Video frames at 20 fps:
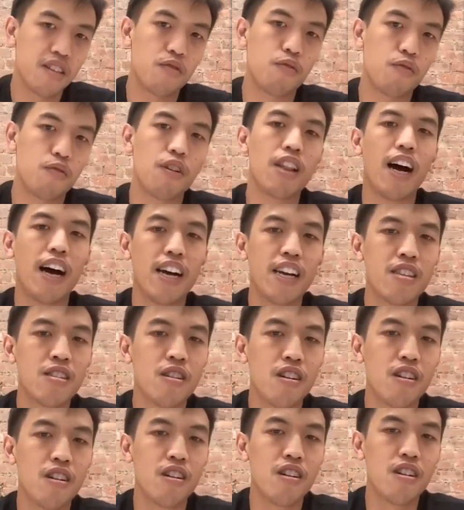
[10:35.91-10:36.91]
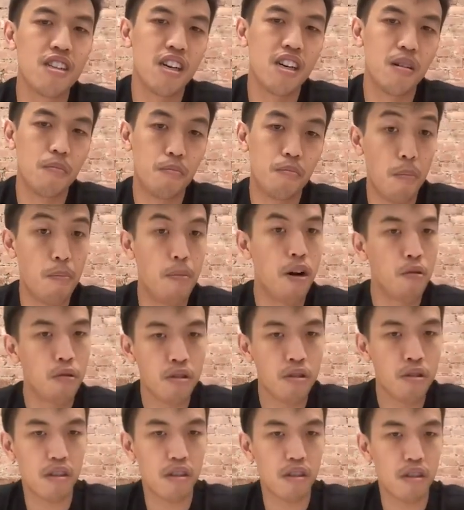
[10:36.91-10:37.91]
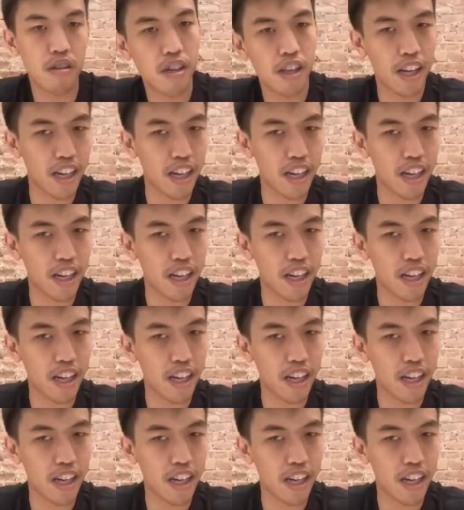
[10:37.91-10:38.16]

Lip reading: It relies on the proposer,